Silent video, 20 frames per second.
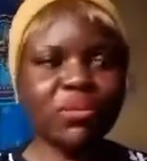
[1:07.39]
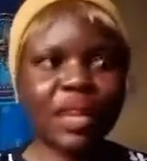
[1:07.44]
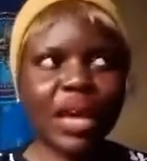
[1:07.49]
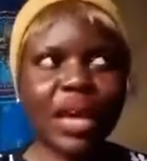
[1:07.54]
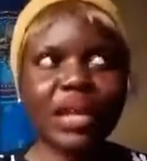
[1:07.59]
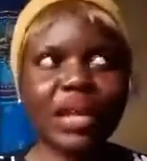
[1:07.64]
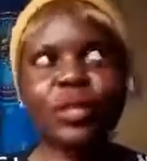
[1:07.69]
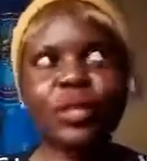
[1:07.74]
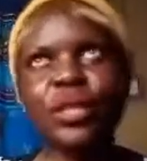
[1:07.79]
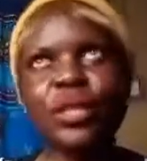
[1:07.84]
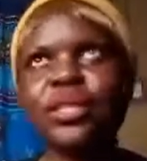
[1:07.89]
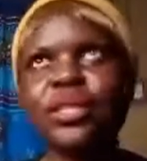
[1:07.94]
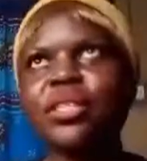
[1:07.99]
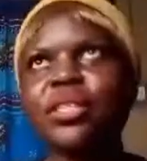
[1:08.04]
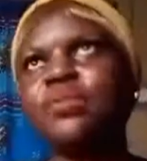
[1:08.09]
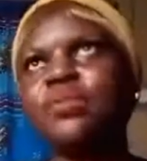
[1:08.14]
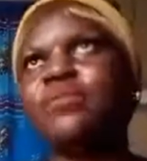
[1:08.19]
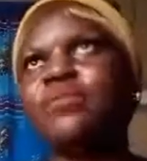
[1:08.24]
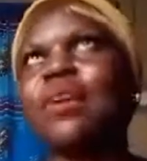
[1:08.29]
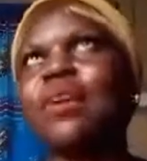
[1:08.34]
I joined
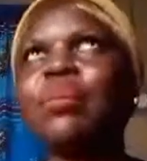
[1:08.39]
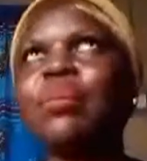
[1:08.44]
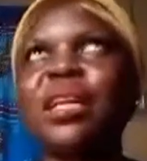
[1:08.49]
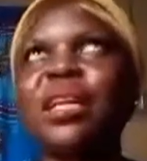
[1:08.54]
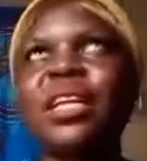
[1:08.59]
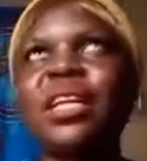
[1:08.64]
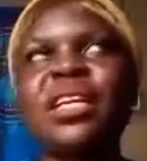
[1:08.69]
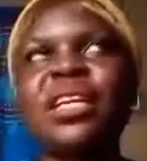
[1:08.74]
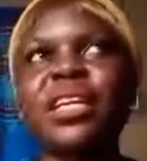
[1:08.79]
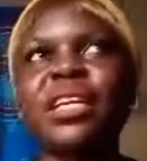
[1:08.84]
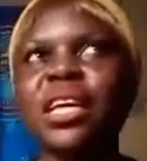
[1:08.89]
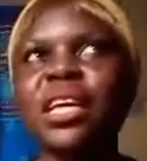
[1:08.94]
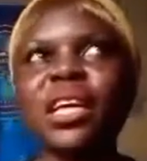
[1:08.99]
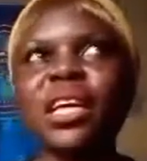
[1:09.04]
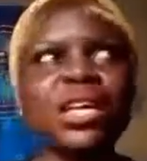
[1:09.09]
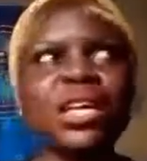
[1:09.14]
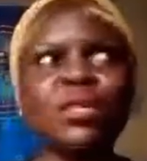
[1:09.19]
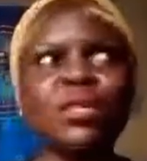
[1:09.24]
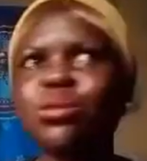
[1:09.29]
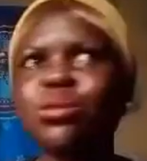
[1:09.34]
this family.
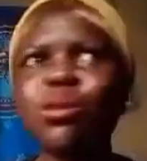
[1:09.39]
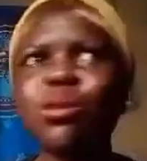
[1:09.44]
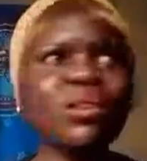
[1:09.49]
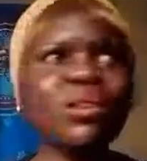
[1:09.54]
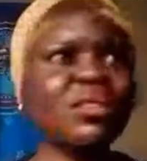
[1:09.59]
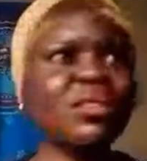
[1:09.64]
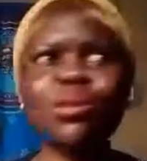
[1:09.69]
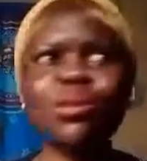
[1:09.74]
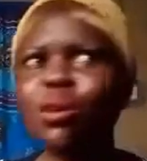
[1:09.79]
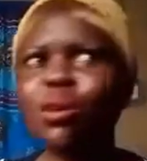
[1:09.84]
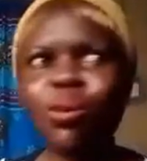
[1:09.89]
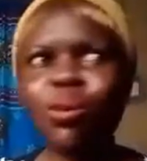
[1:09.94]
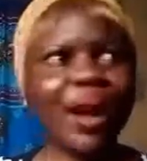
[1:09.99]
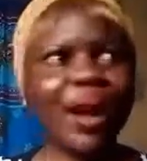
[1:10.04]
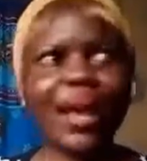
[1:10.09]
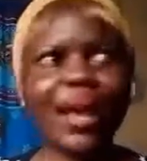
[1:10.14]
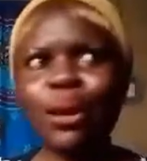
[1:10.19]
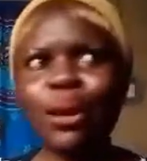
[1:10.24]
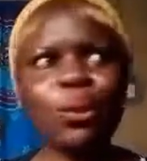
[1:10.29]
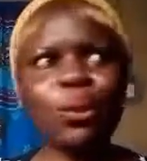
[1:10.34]
It's not
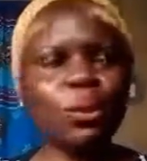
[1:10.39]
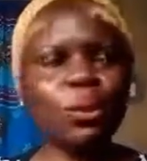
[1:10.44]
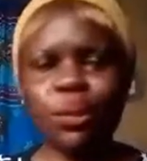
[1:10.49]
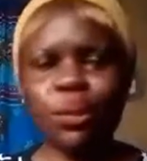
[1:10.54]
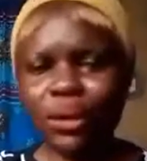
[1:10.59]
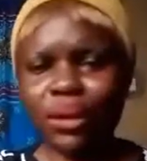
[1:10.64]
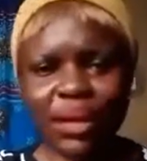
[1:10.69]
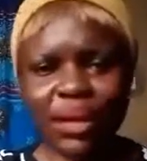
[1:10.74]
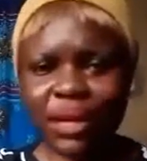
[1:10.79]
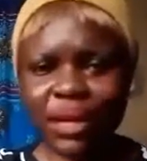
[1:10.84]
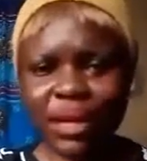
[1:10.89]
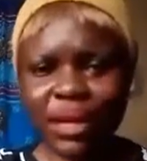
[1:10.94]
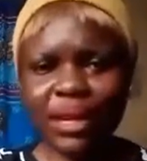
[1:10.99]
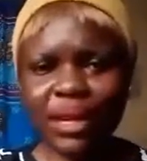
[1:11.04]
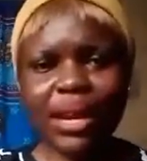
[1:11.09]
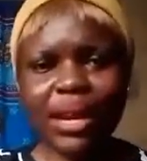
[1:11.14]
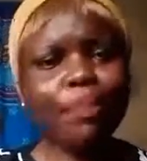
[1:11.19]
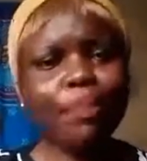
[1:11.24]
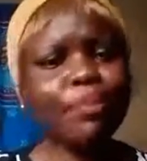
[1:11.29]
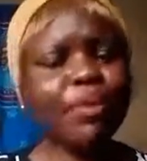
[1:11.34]
quite long
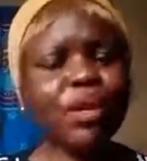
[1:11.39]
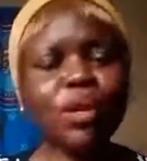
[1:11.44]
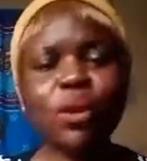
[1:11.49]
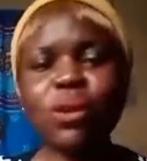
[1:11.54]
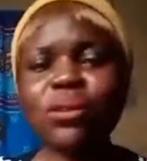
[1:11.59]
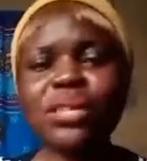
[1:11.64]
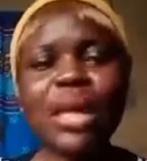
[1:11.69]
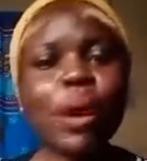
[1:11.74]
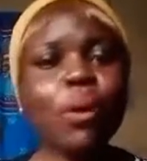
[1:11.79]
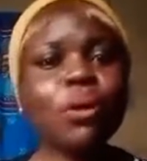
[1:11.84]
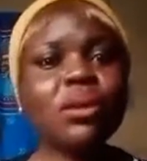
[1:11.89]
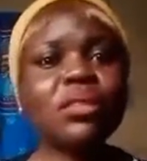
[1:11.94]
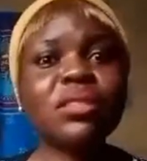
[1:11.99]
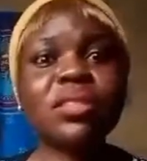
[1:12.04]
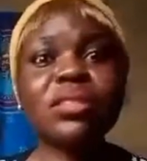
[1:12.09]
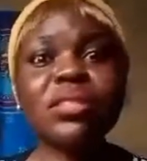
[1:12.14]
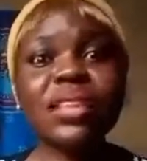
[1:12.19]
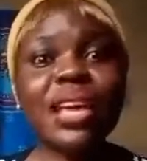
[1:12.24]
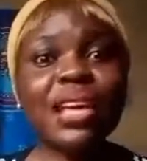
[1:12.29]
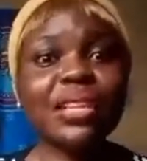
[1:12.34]
because I
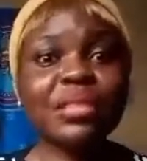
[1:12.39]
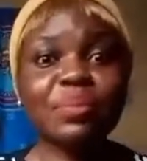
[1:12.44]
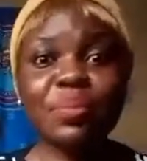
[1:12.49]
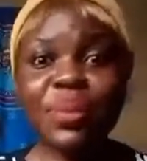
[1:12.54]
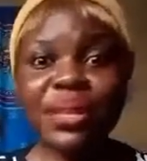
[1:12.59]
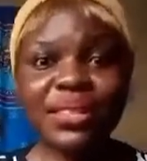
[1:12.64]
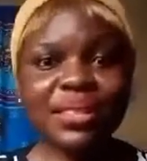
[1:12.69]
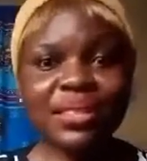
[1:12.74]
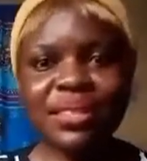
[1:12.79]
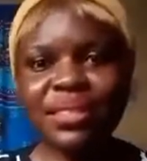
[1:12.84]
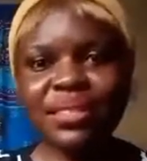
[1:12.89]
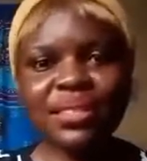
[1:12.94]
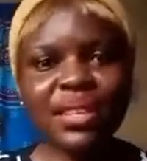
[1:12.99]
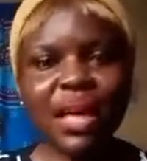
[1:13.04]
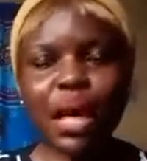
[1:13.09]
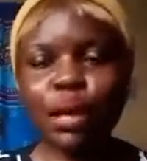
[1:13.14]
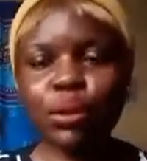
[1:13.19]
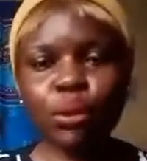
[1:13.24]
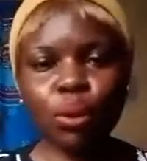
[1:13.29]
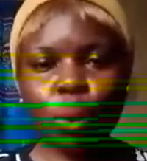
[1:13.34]
wasn't expecting it
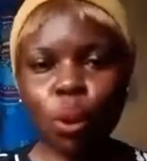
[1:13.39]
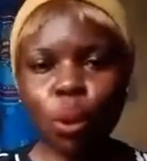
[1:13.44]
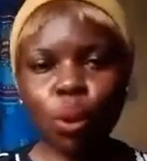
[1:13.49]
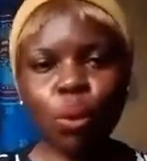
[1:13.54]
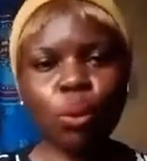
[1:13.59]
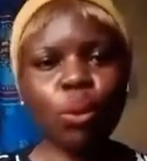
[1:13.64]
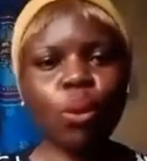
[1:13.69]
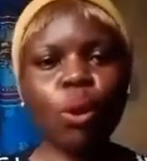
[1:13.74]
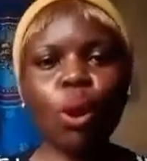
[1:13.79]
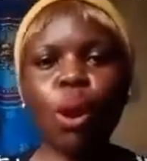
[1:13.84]
at all.